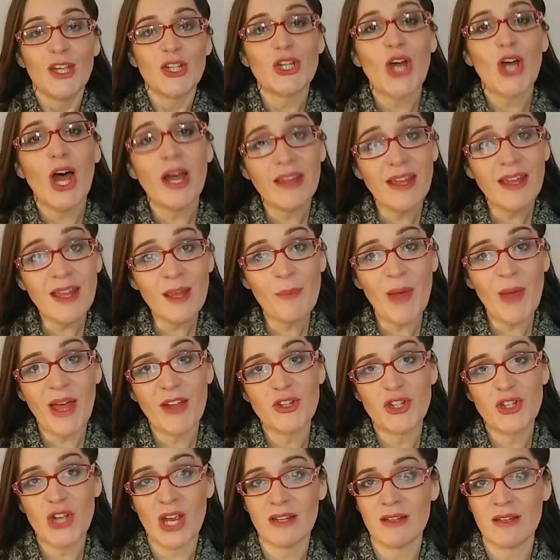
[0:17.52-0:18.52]
Talking
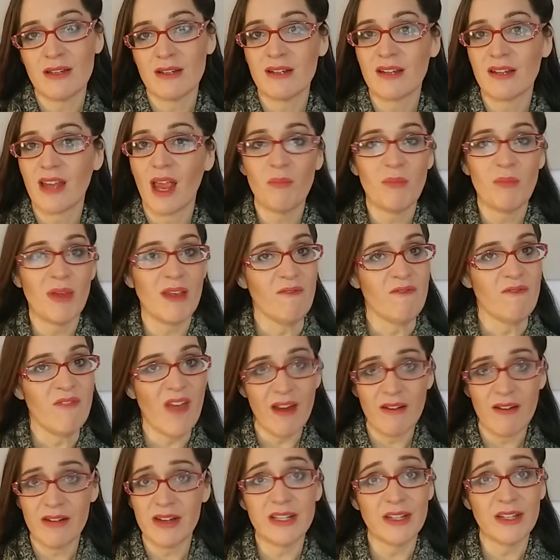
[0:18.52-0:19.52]
about gender can be
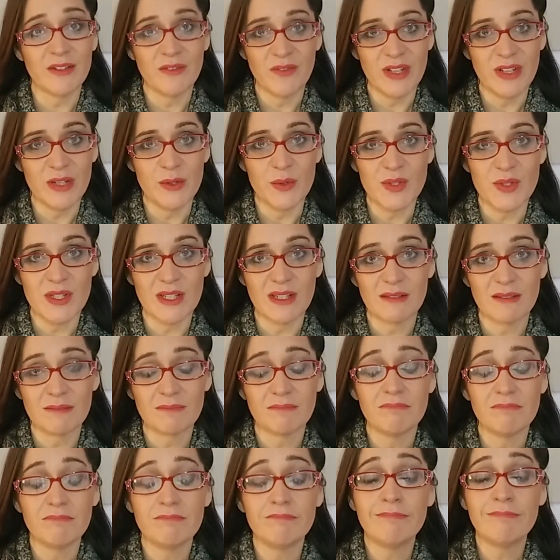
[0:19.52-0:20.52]
very confusing,
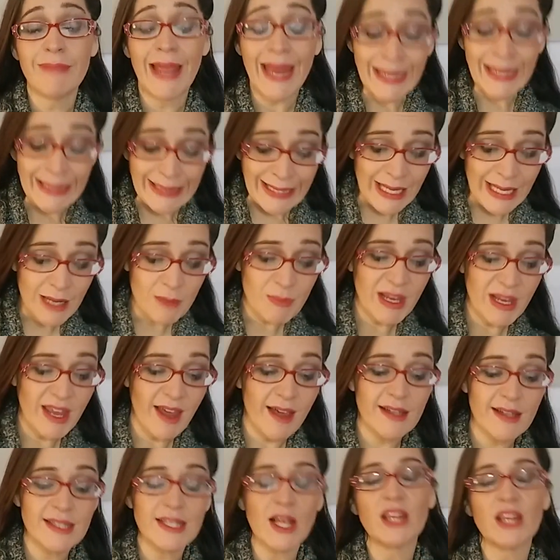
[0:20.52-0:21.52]
mainly
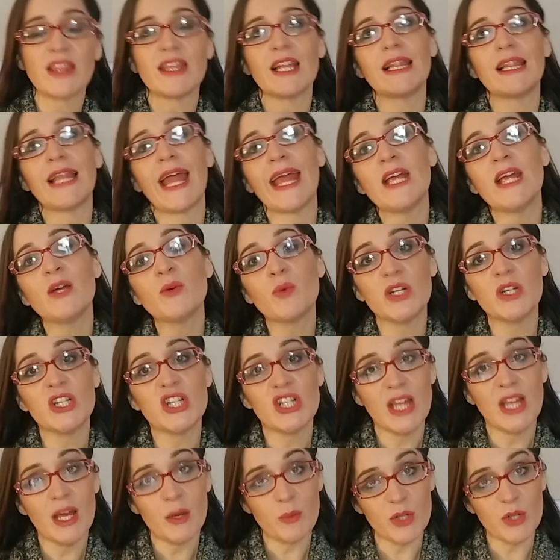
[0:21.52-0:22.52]
because the
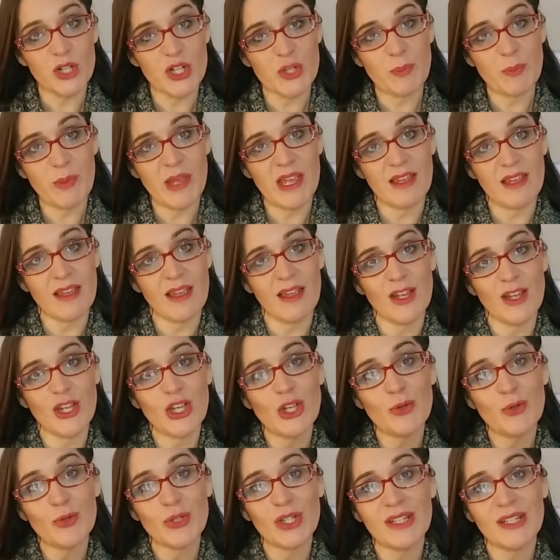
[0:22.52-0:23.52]
language that we're speaking
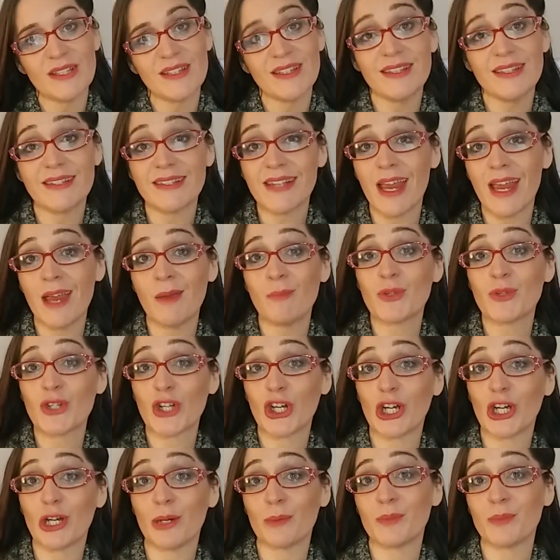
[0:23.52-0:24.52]
uses the same
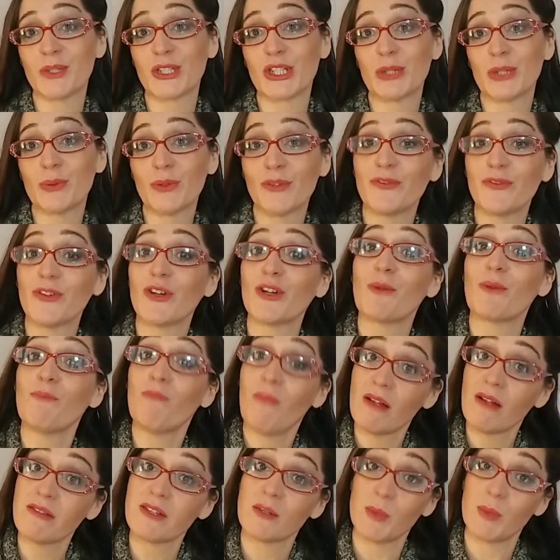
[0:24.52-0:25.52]
terms to refer to
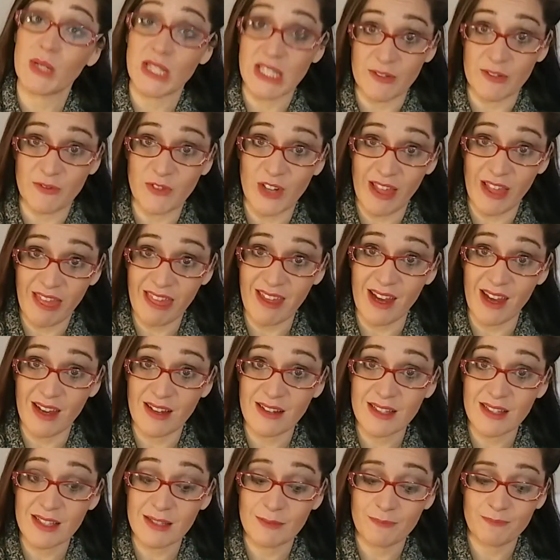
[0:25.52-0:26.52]
multiple different
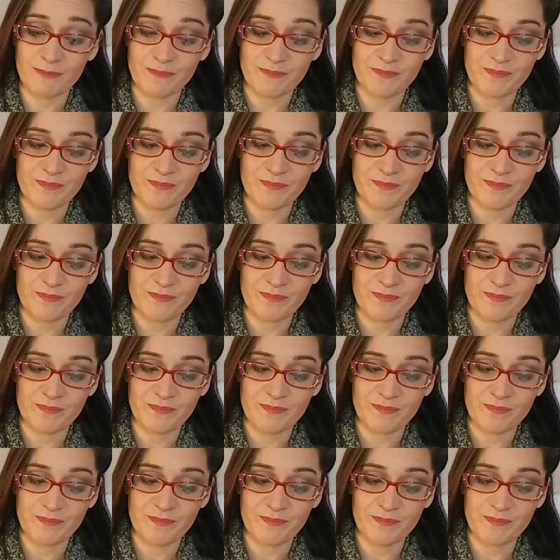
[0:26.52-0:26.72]
things.